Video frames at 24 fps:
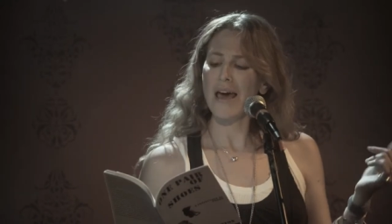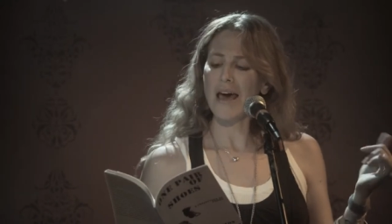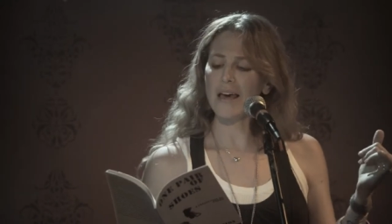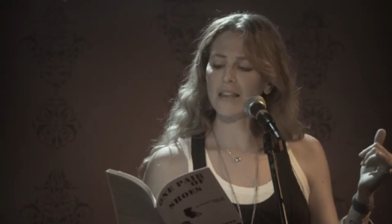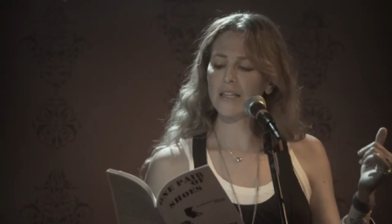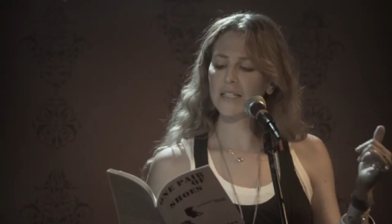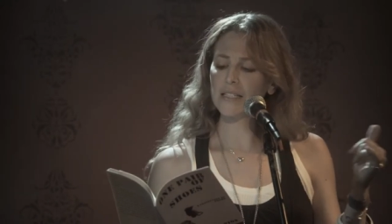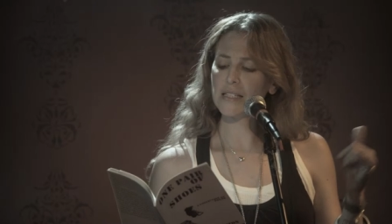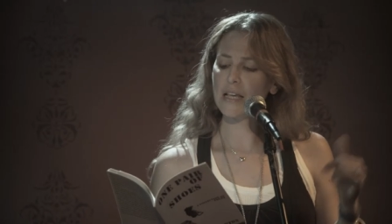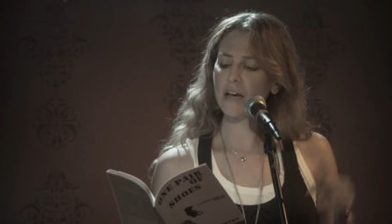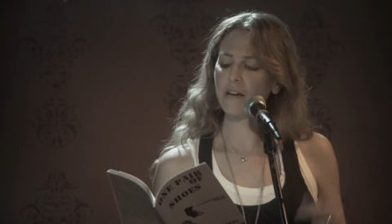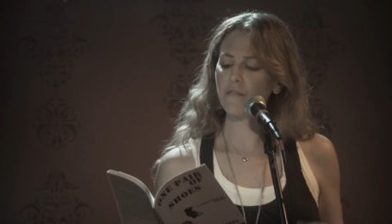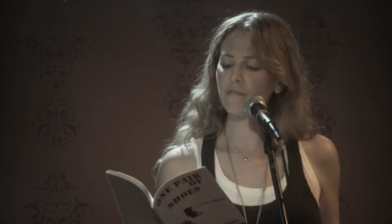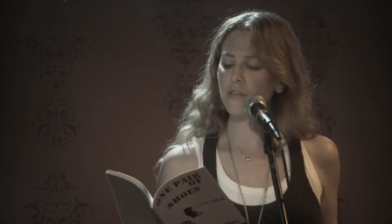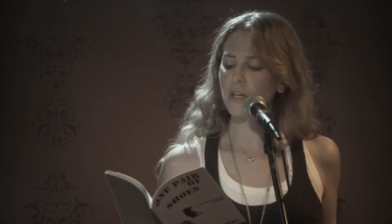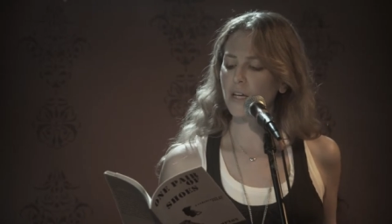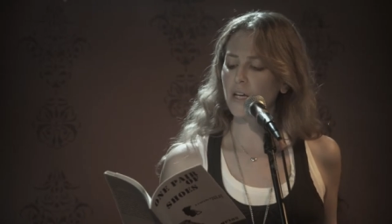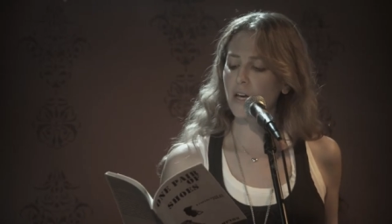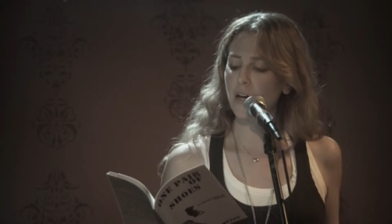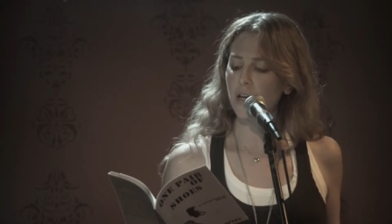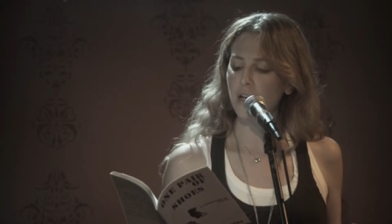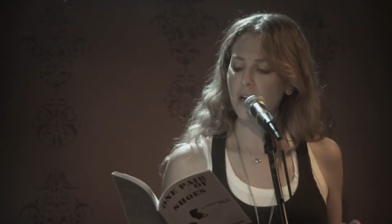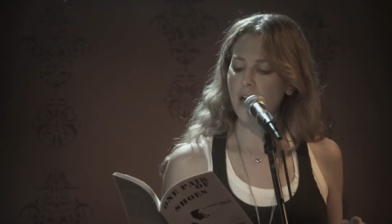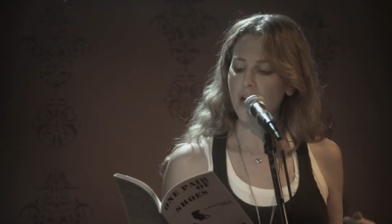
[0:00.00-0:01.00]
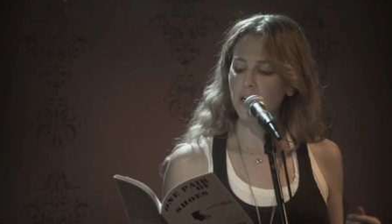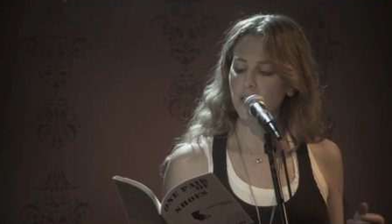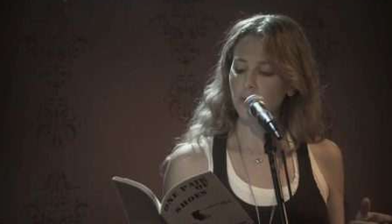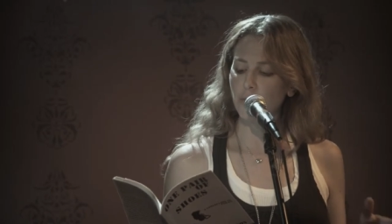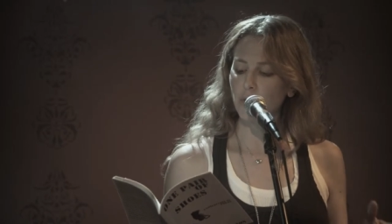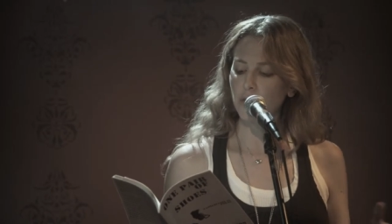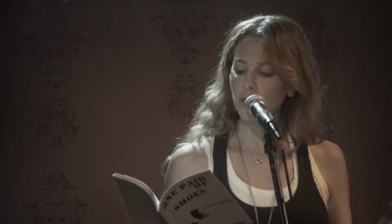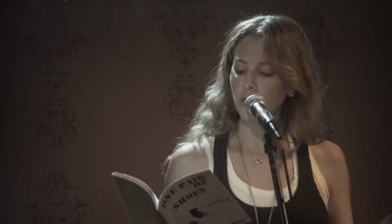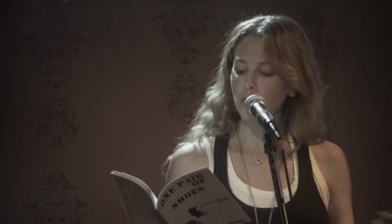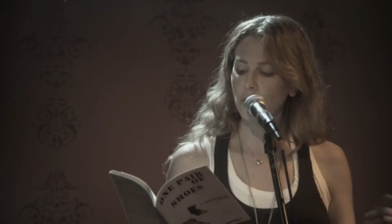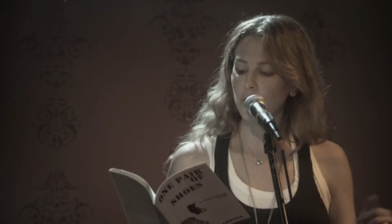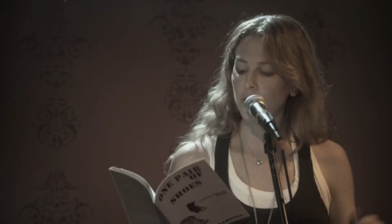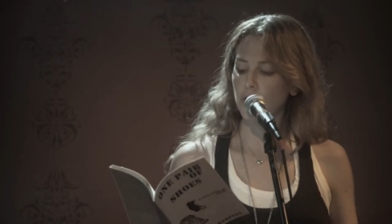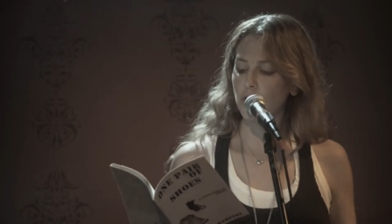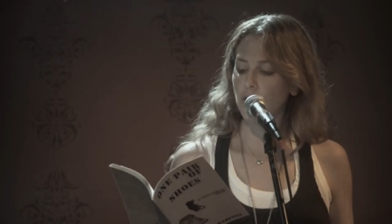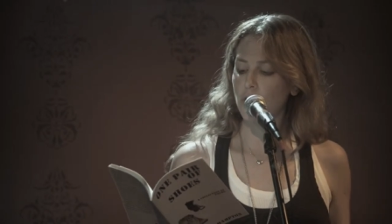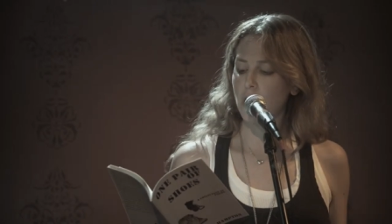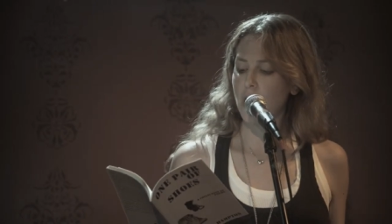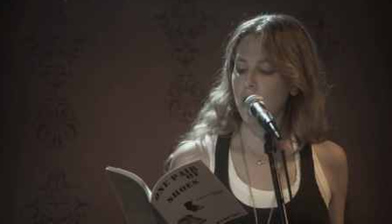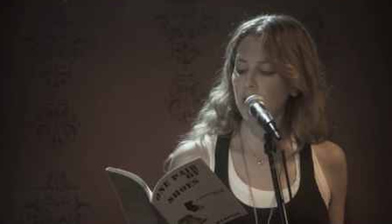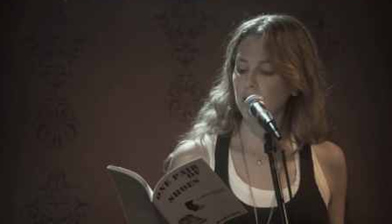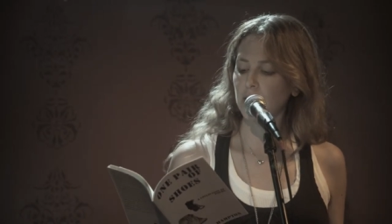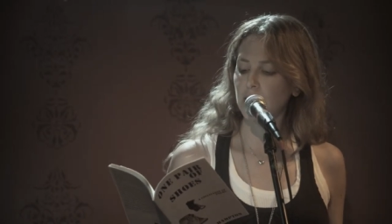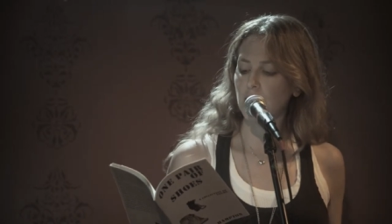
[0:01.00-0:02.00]
At the sound of the gun, I sprint towards
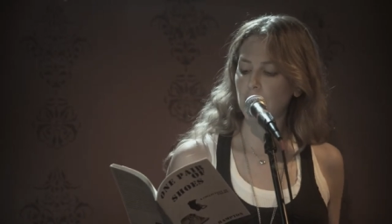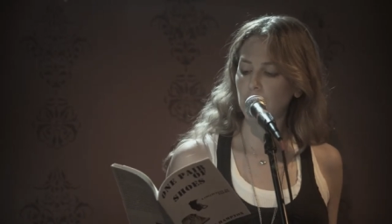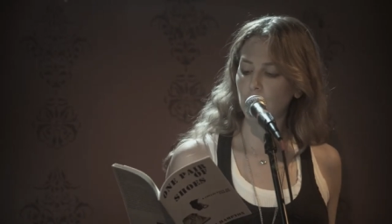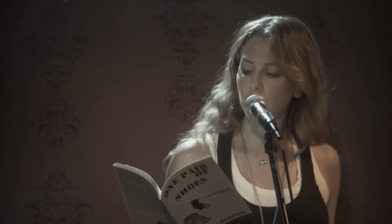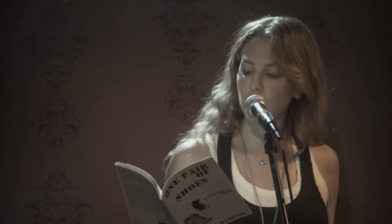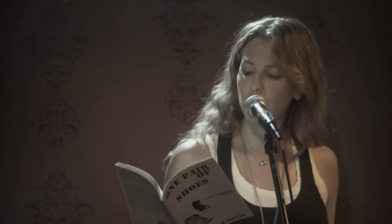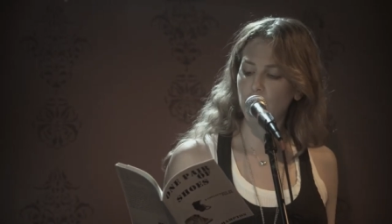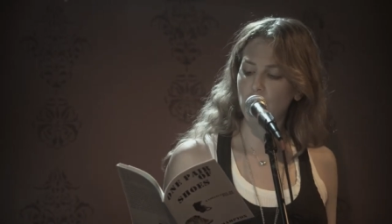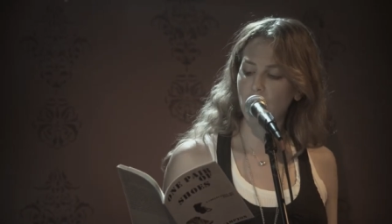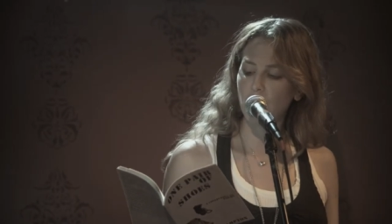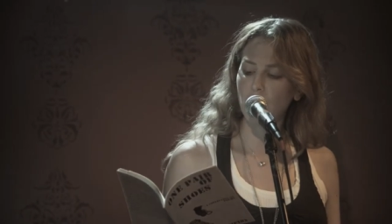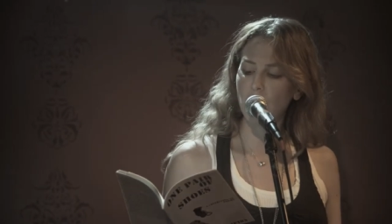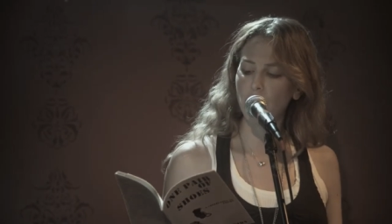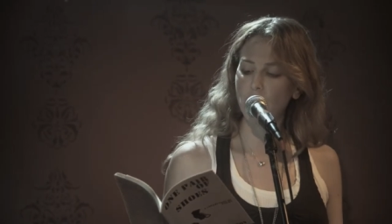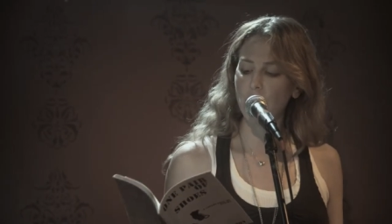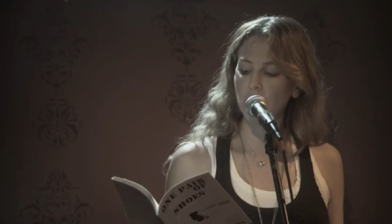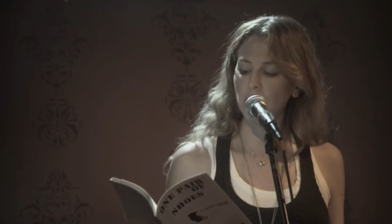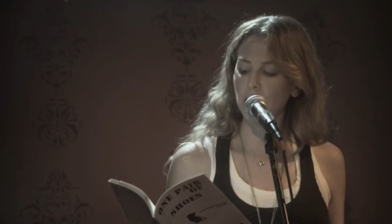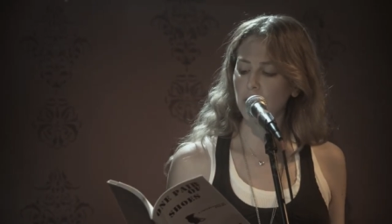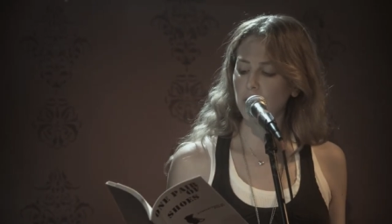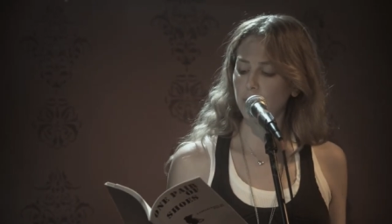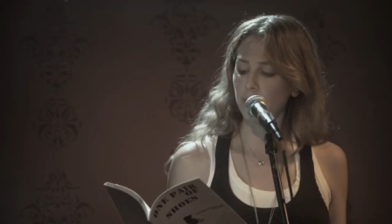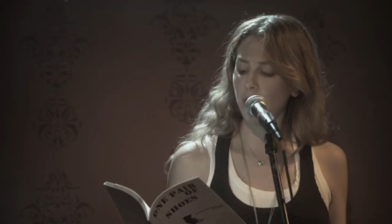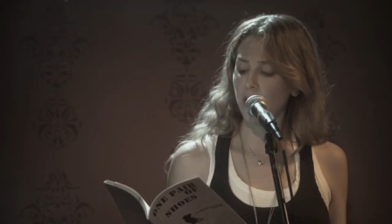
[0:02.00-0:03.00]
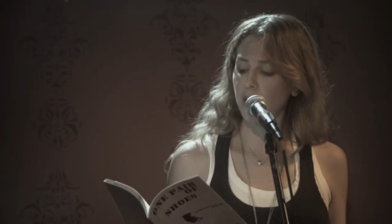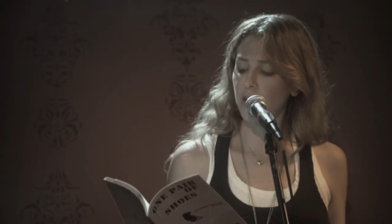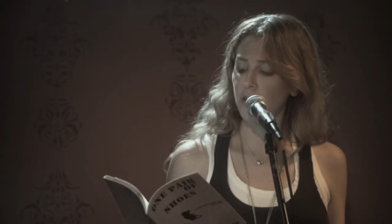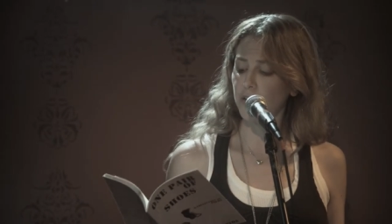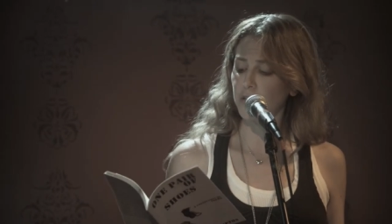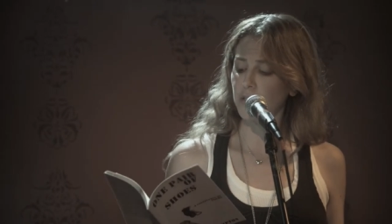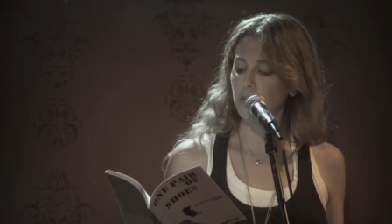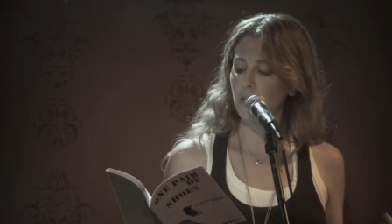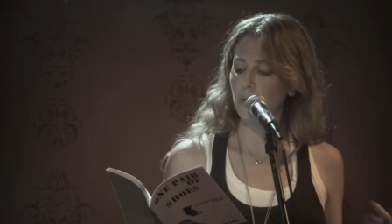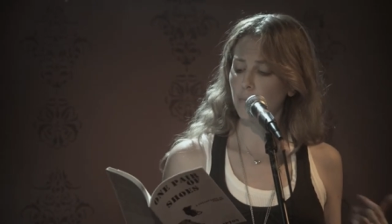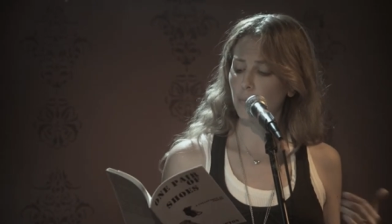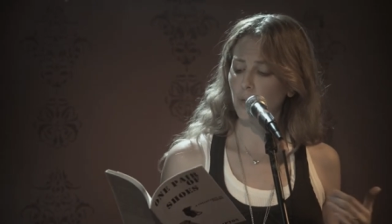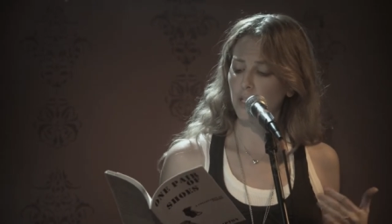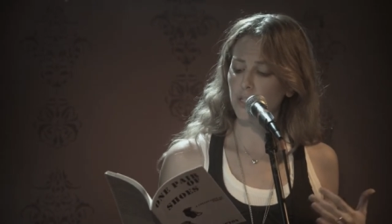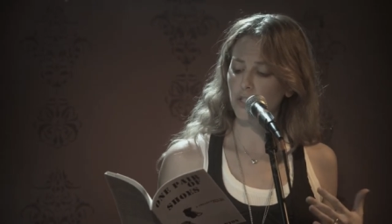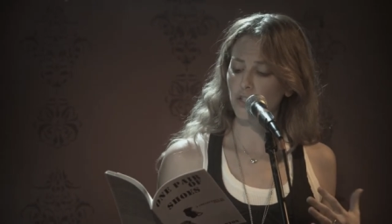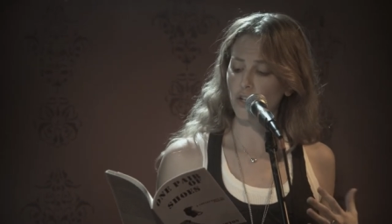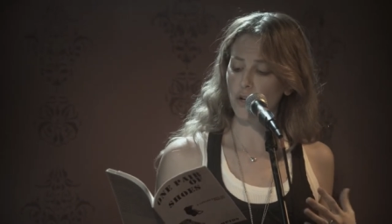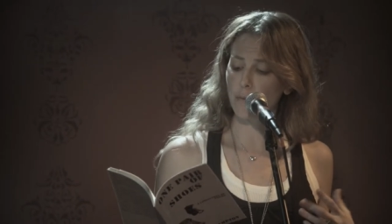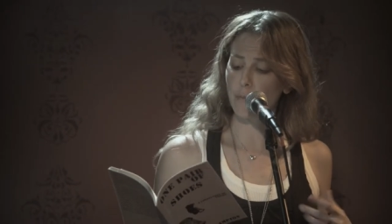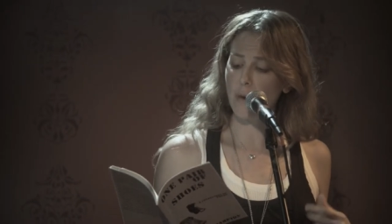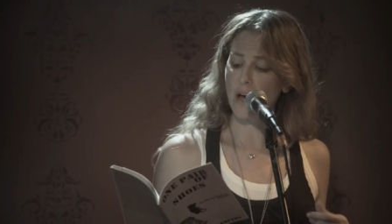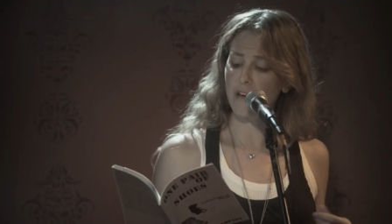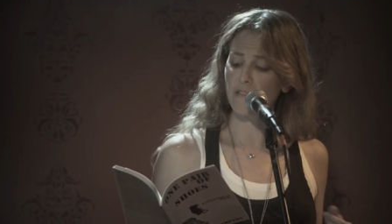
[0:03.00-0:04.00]
your excess with shiny red sneakers that
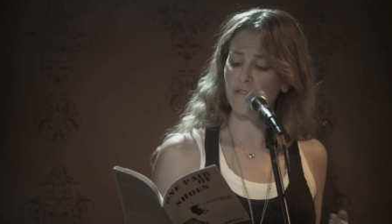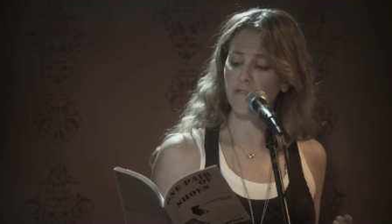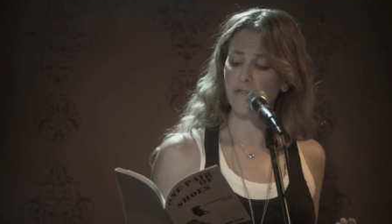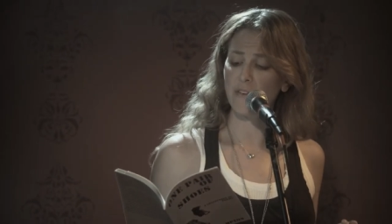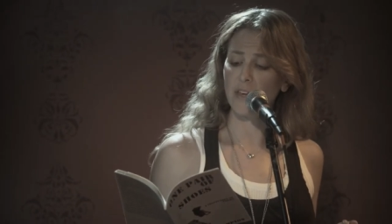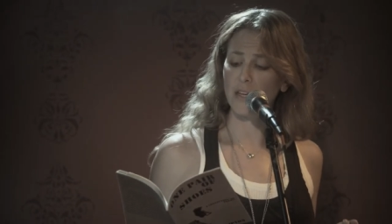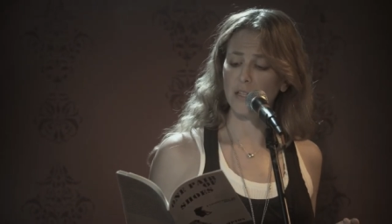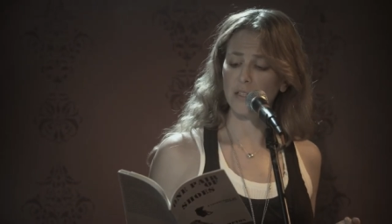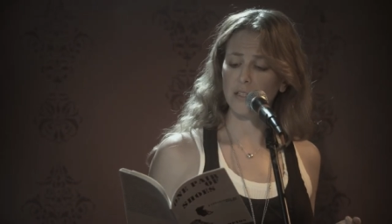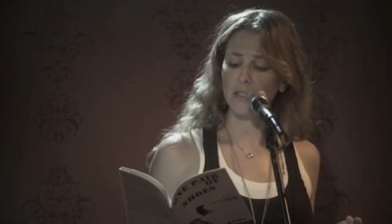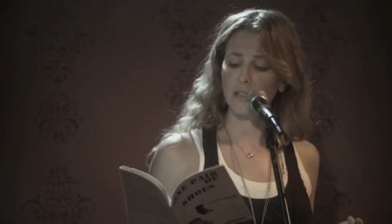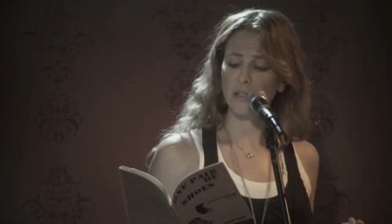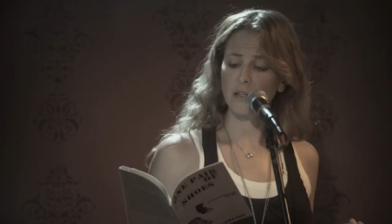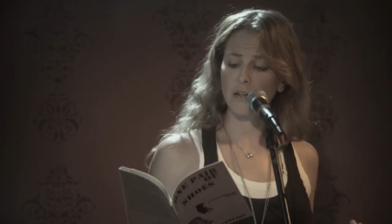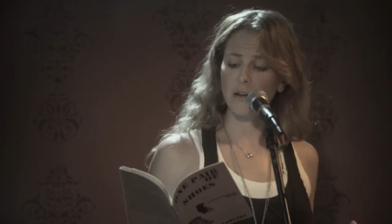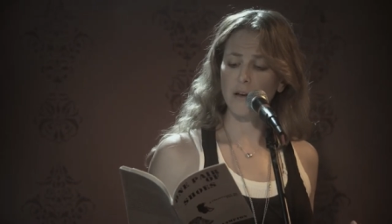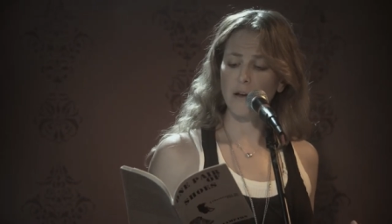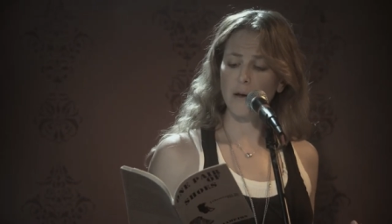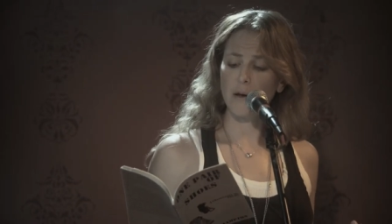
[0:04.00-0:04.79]
blister my feet.